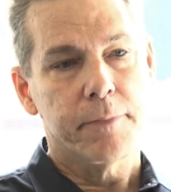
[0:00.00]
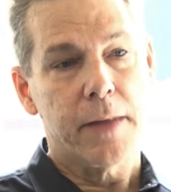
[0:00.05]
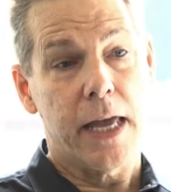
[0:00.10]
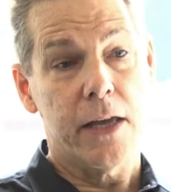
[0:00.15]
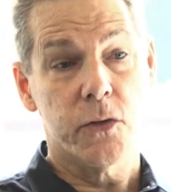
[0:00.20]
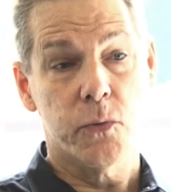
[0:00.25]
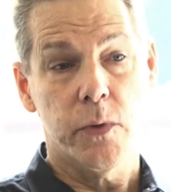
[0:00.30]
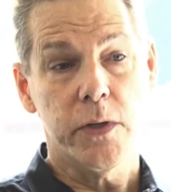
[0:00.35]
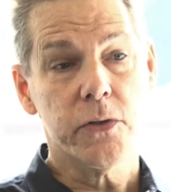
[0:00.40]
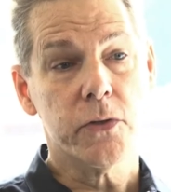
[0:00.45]

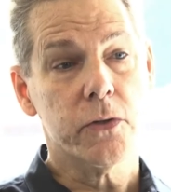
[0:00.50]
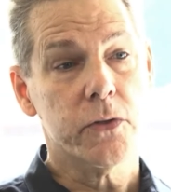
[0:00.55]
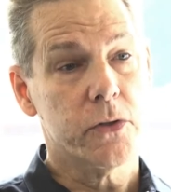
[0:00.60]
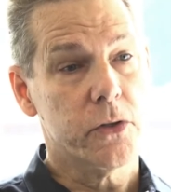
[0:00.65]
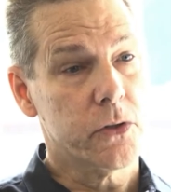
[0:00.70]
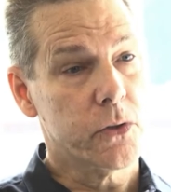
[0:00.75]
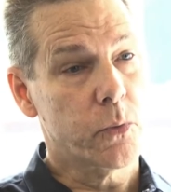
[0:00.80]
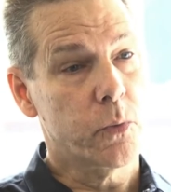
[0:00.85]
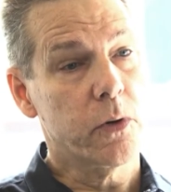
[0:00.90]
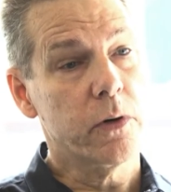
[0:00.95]
As
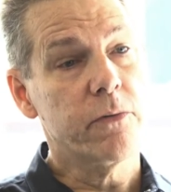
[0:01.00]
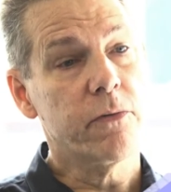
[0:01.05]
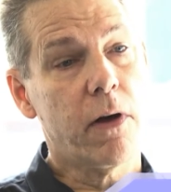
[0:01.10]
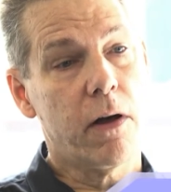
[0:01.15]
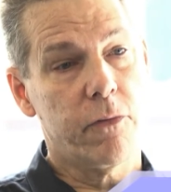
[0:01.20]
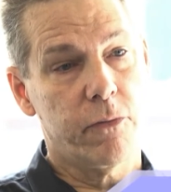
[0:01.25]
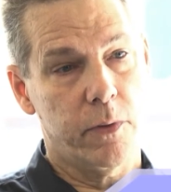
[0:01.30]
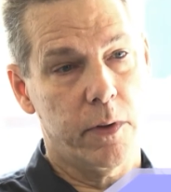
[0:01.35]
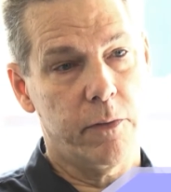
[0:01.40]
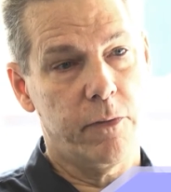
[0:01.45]
researchers, we're
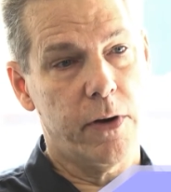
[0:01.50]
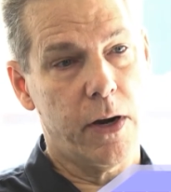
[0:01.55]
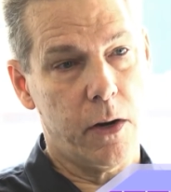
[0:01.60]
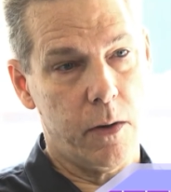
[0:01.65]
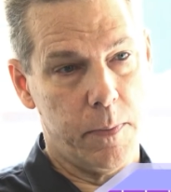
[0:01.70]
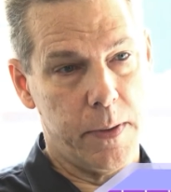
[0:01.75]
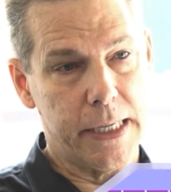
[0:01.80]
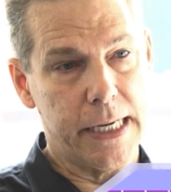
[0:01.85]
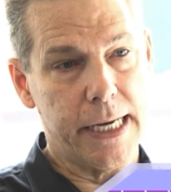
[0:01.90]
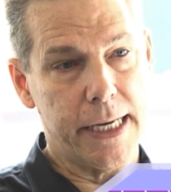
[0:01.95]
involved from the very
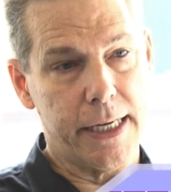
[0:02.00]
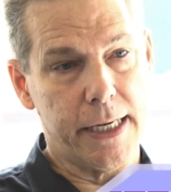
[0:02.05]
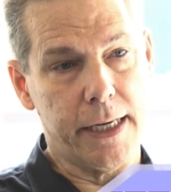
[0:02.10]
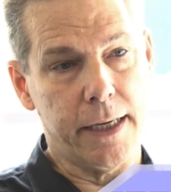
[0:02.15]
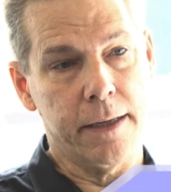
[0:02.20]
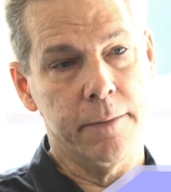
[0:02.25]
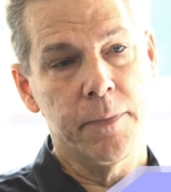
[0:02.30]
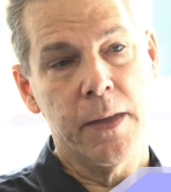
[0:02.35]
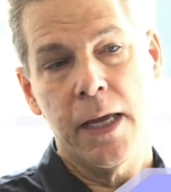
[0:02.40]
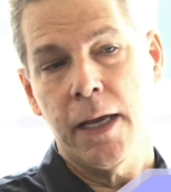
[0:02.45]
beginning
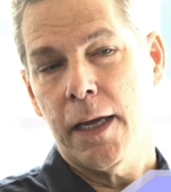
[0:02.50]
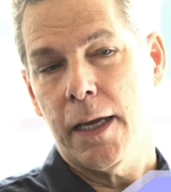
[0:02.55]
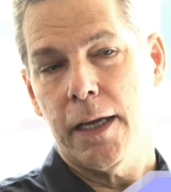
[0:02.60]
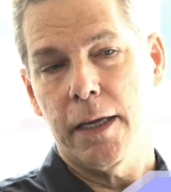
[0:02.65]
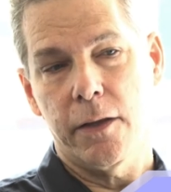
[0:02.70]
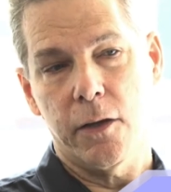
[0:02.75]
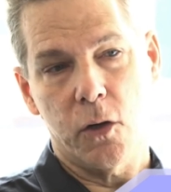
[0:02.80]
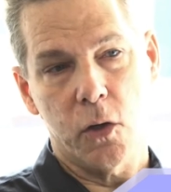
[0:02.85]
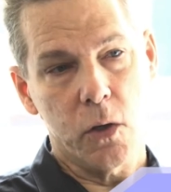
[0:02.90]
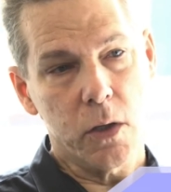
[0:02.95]

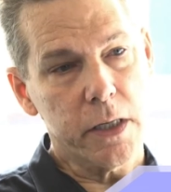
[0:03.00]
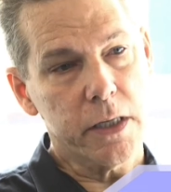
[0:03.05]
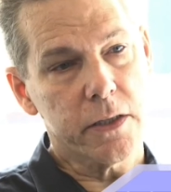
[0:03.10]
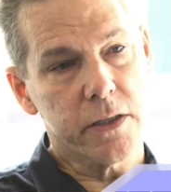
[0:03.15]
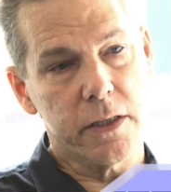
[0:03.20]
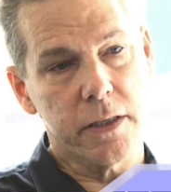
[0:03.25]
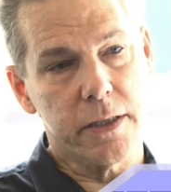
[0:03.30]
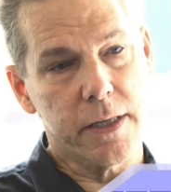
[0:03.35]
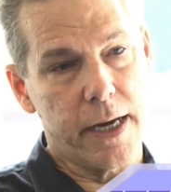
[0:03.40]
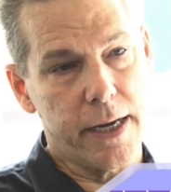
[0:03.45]
in the
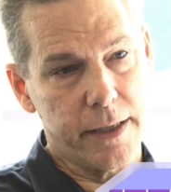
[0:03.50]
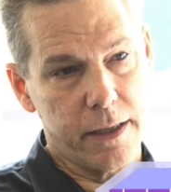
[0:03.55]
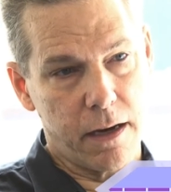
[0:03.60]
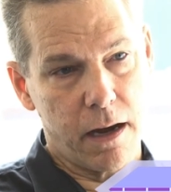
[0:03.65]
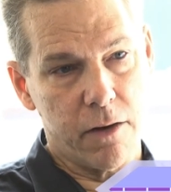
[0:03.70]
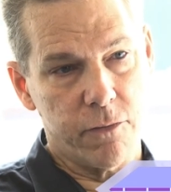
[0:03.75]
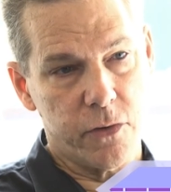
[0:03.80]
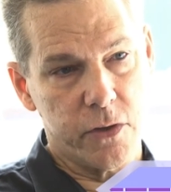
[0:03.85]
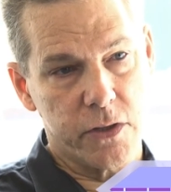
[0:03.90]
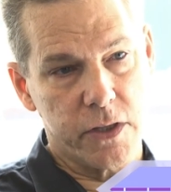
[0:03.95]
earliest design
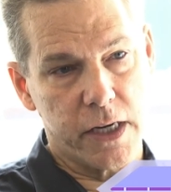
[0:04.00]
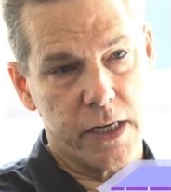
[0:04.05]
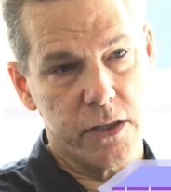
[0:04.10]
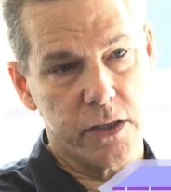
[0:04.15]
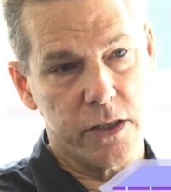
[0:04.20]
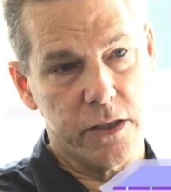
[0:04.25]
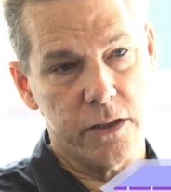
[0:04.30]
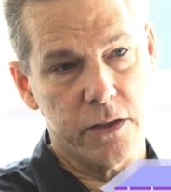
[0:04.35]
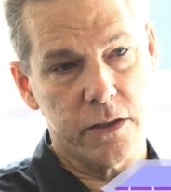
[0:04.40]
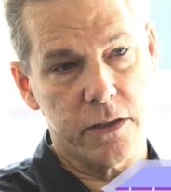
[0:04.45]

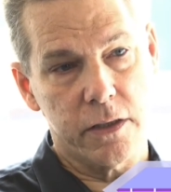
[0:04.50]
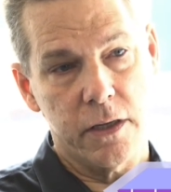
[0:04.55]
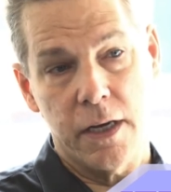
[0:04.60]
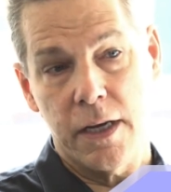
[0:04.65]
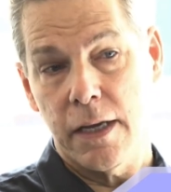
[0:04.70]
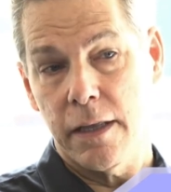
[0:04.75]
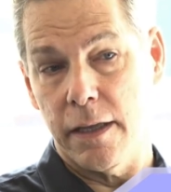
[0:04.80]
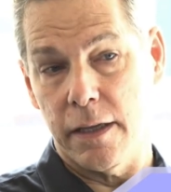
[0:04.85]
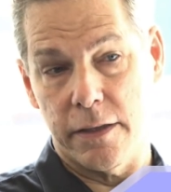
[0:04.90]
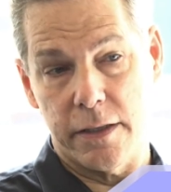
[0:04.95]
conversations
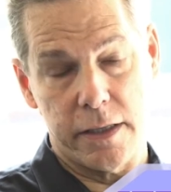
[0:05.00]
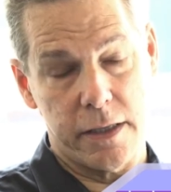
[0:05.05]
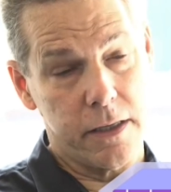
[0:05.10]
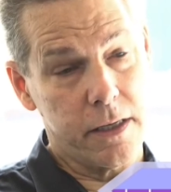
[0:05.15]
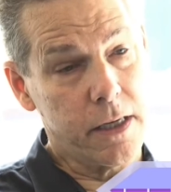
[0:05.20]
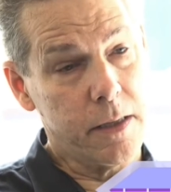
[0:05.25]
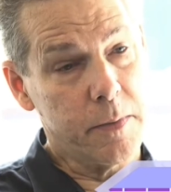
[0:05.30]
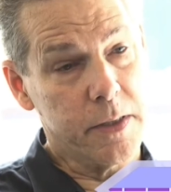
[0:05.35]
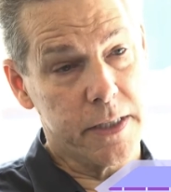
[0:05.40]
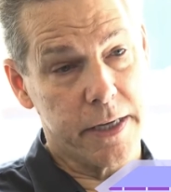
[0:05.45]
that this
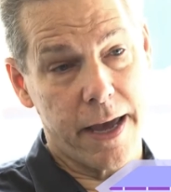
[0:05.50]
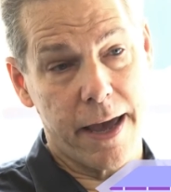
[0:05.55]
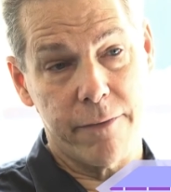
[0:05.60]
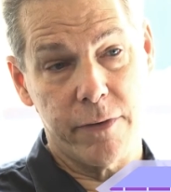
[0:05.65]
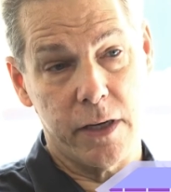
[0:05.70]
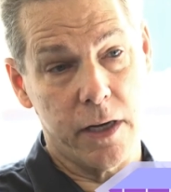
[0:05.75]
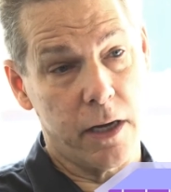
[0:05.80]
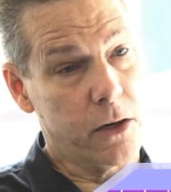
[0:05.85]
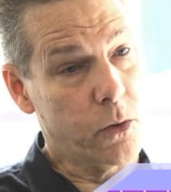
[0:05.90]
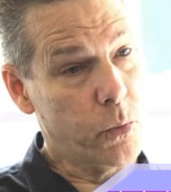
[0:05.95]
team is
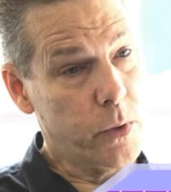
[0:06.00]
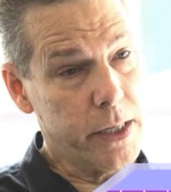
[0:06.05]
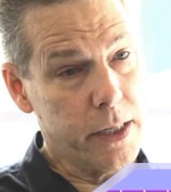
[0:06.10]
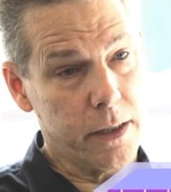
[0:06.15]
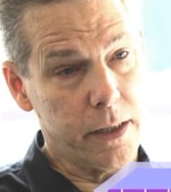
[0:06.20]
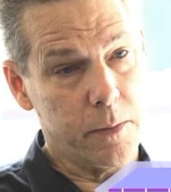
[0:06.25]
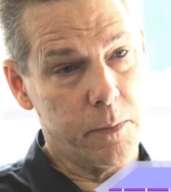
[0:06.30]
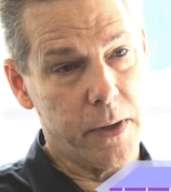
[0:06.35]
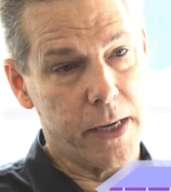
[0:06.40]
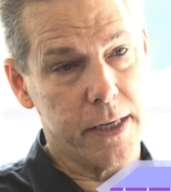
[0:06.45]
having on a
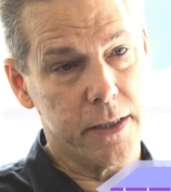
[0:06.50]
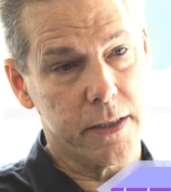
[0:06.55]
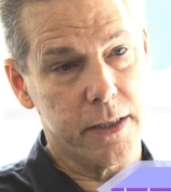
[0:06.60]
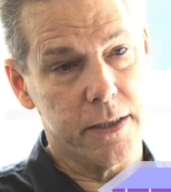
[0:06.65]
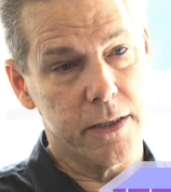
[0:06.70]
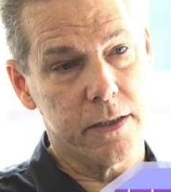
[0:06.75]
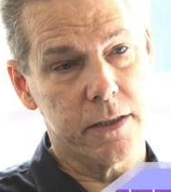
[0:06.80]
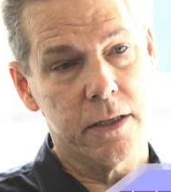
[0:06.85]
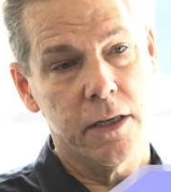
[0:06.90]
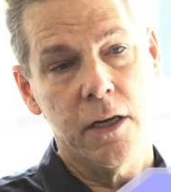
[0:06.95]
weekly
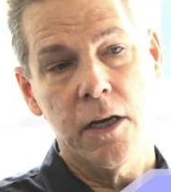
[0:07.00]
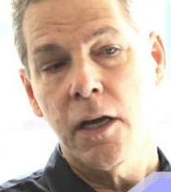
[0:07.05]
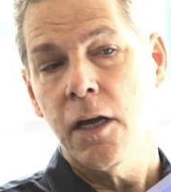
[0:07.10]
basis.